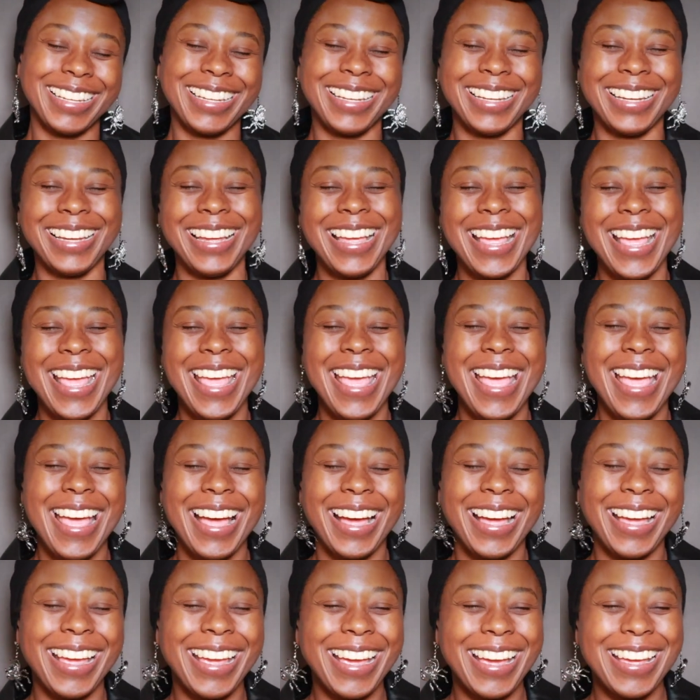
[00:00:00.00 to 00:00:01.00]

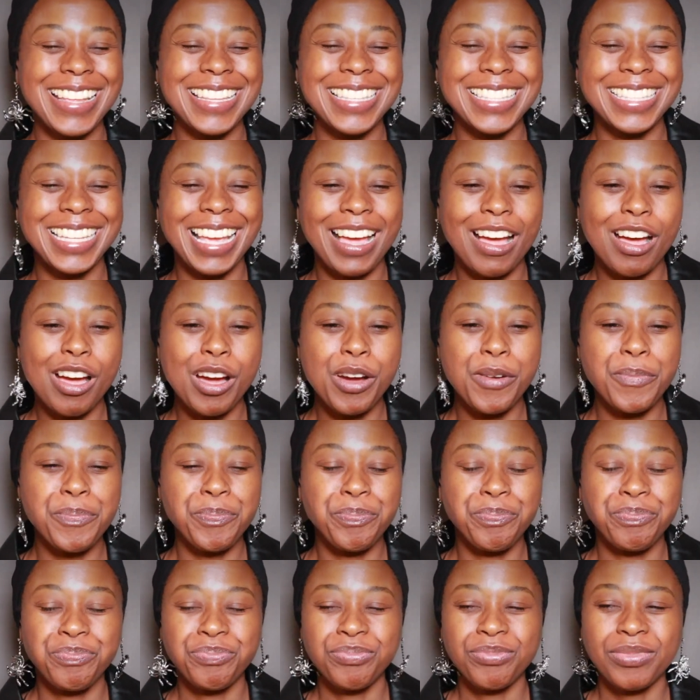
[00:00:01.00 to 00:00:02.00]
and then
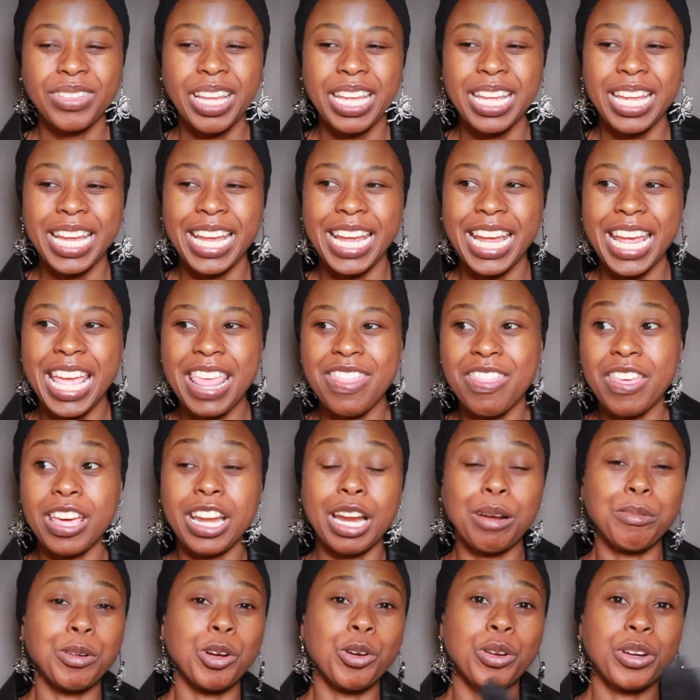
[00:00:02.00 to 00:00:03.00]

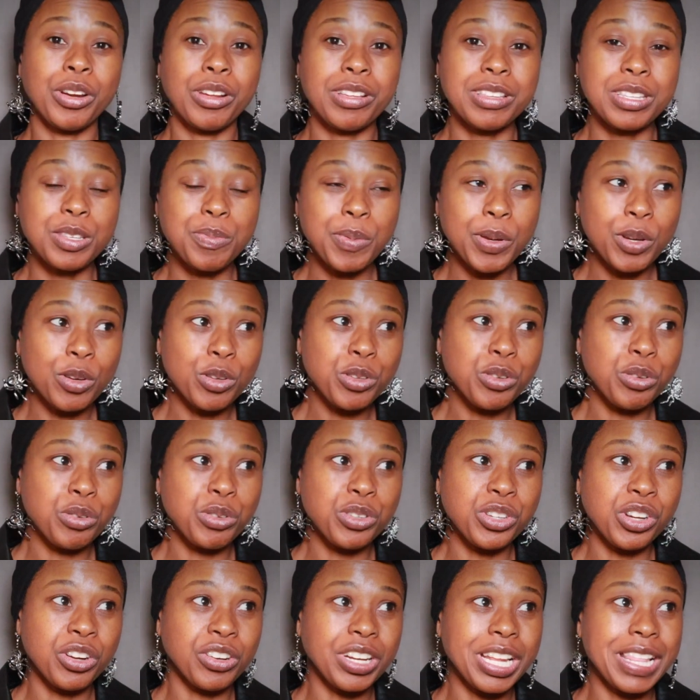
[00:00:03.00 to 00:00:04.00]
I'm going on a
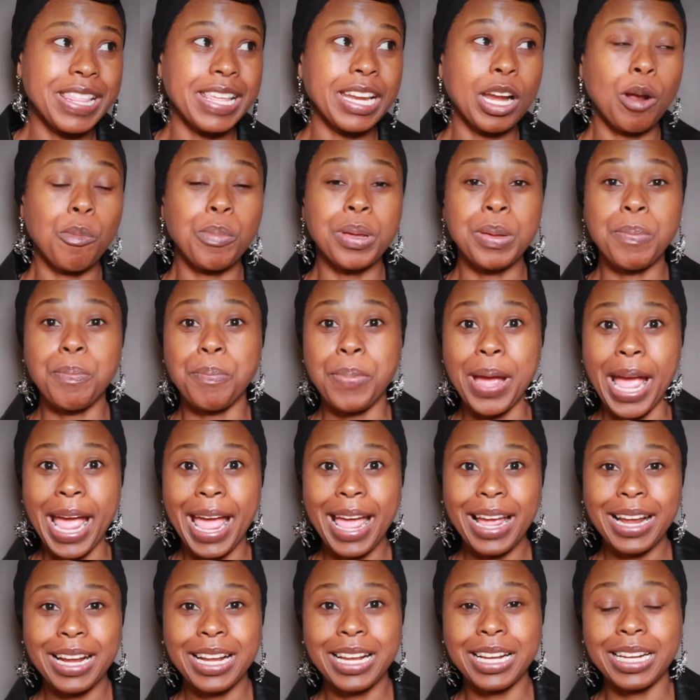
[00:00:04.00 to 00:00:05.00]
spiritual journey. Then I'll be
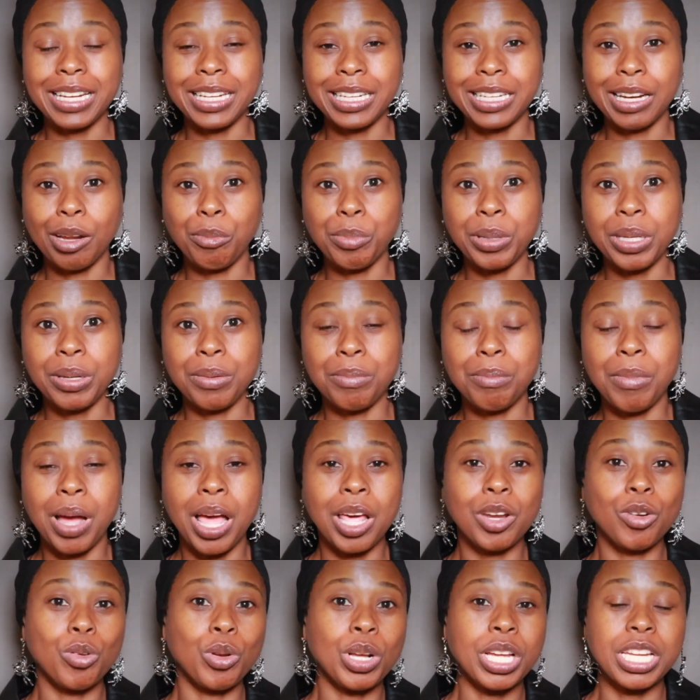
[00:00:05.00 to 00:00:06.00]
back and I'll be in
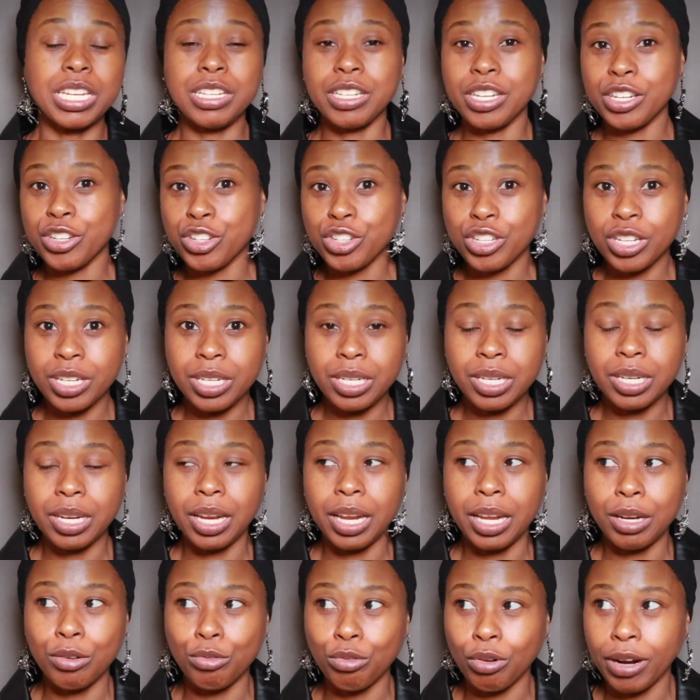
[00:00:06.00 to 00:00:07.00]
model condition
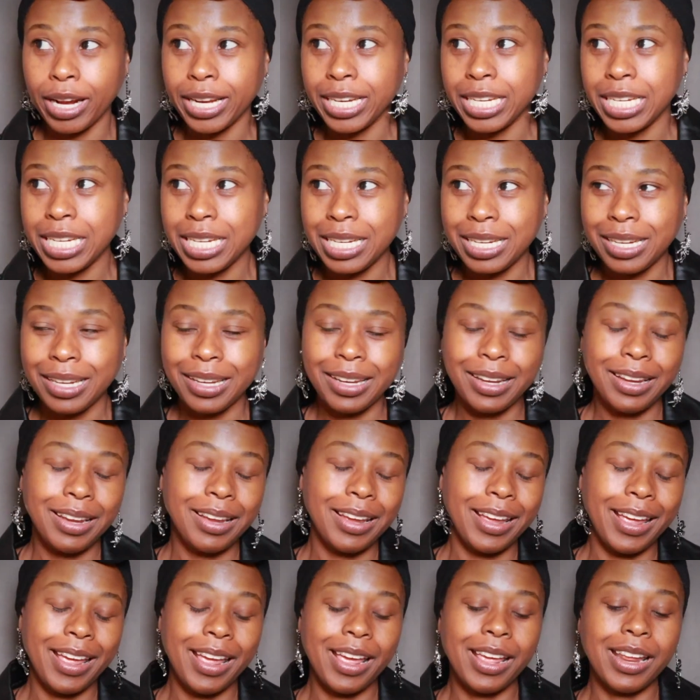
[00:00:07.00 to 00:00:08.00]
and ready
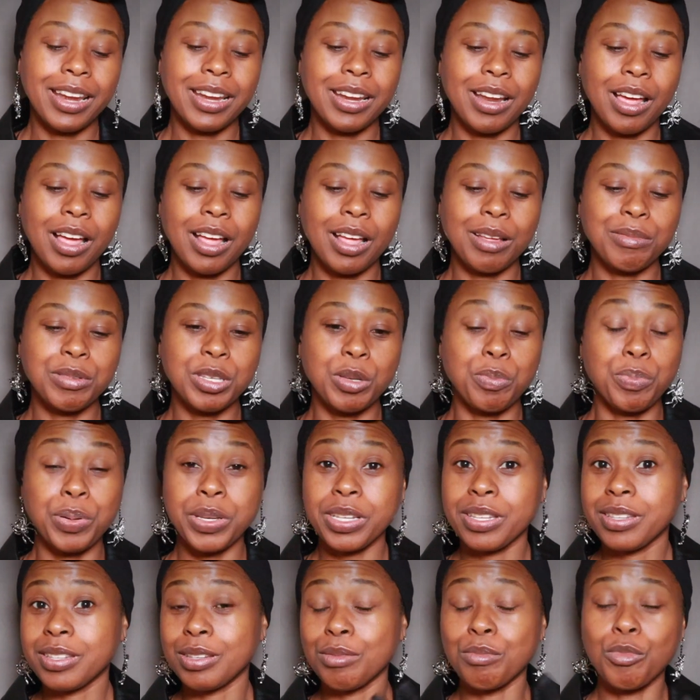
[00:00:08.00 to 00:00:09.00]
and to
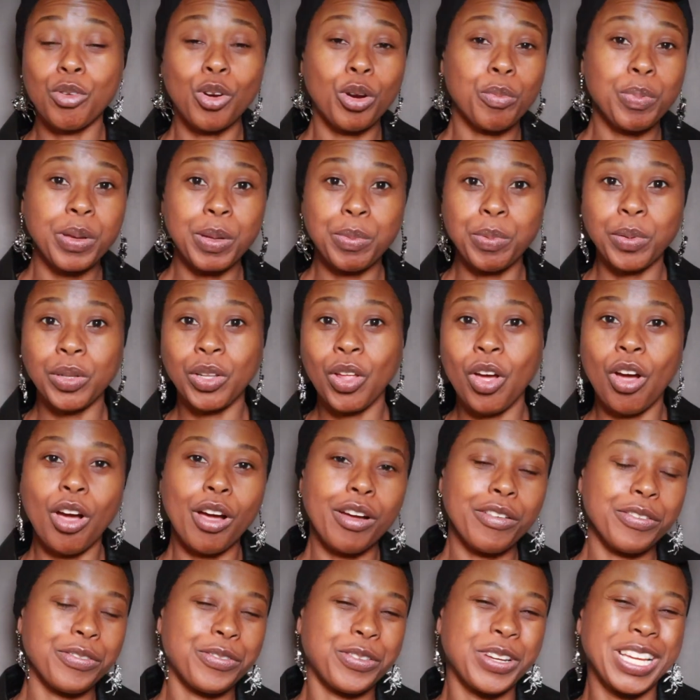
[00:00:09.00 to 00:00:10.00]
piss some more people
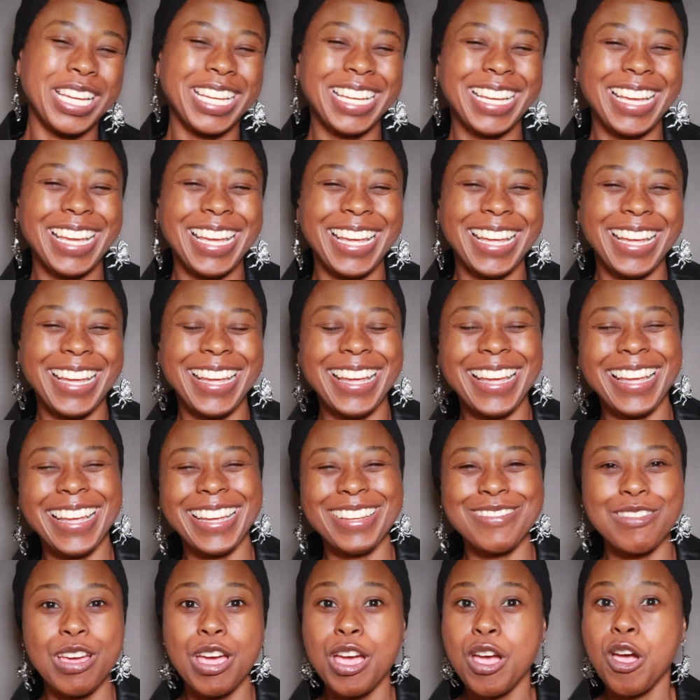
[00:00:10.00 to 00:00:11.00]
off.
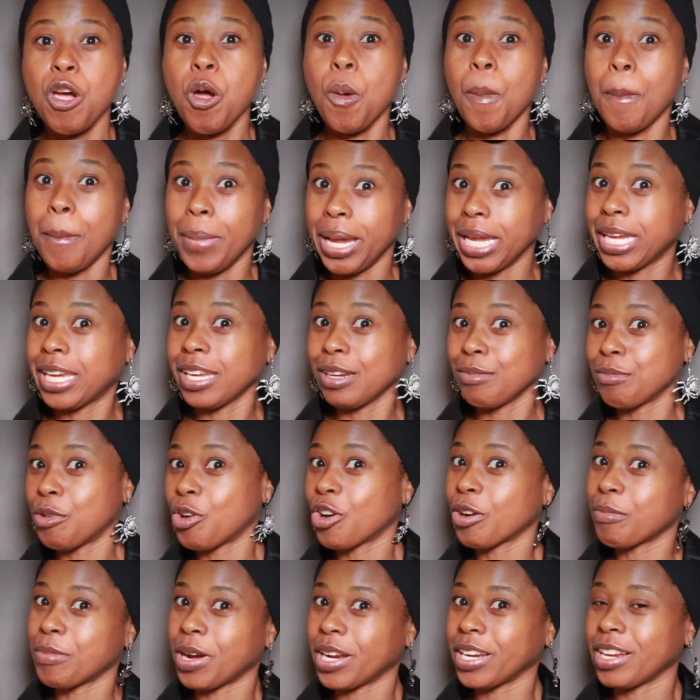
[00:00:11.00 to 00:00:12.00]
Making
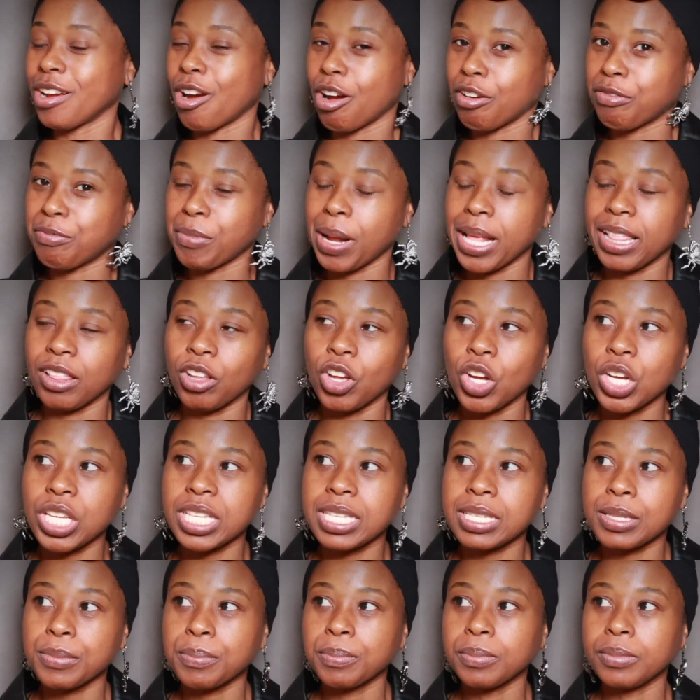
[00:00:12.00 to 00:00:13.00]
more money off my
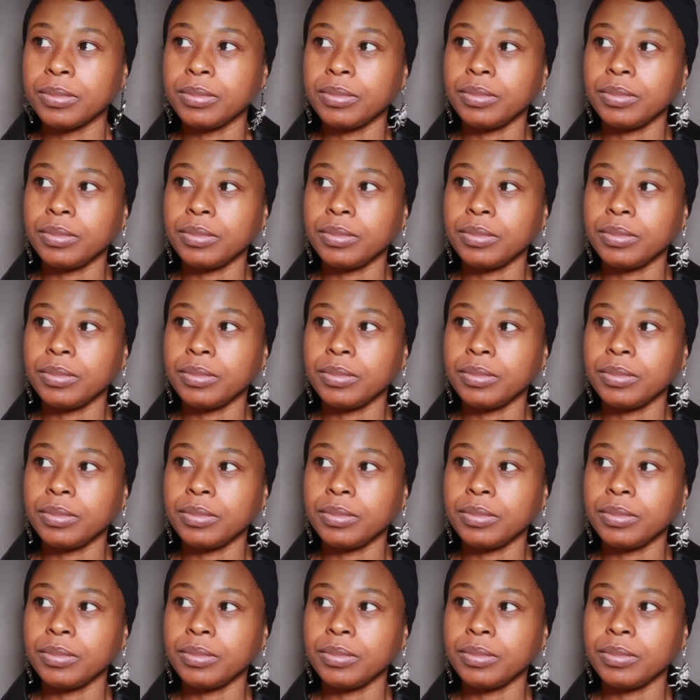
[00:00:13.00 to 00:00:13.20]
looks.